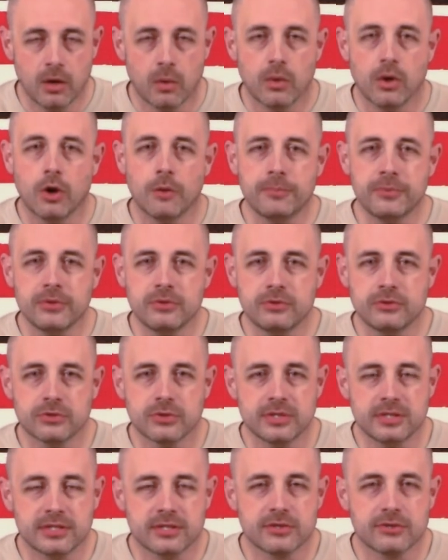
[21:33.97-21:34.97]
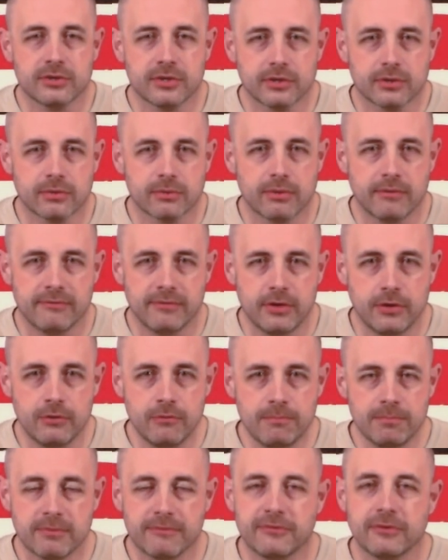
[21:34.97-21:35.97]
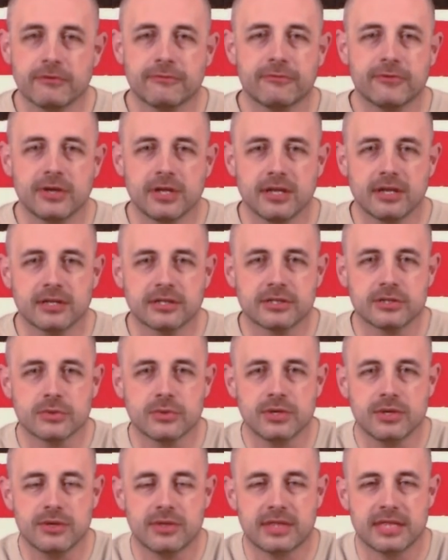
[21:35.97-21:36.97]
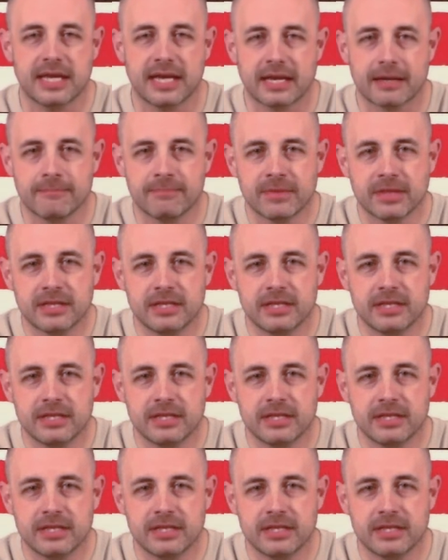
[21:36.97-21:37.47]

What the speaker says: We hope you enjoyed this critical review, but feel free to let us know what you think.